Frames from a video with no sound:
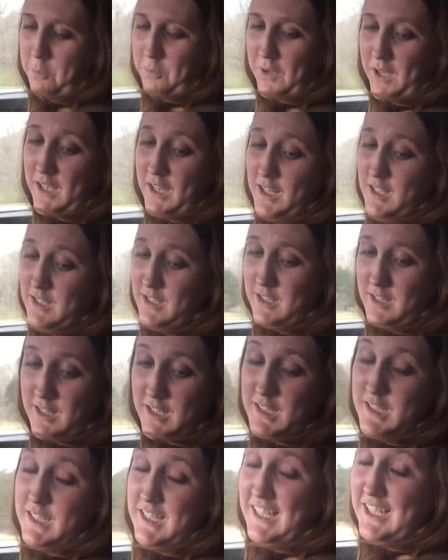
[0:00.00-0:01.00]
Because
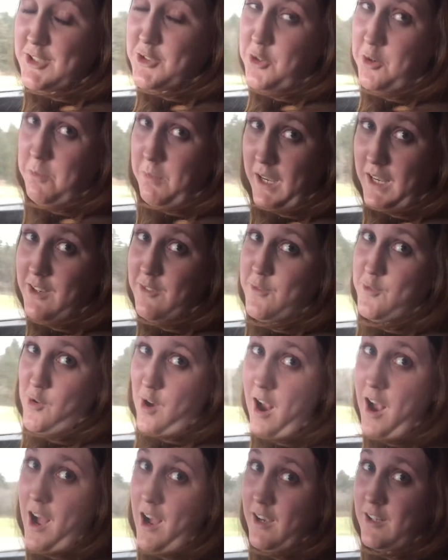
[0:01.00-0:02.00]
the seats are made of
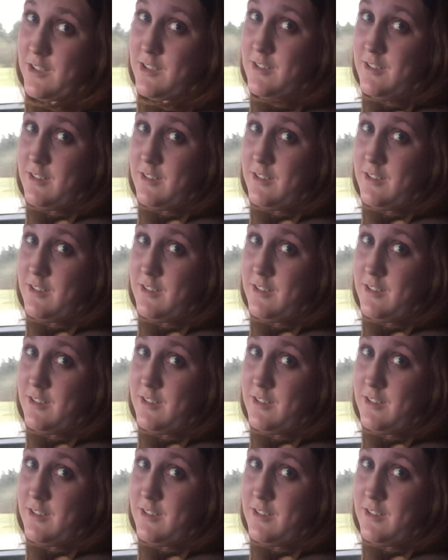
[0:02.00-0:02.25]
rocks.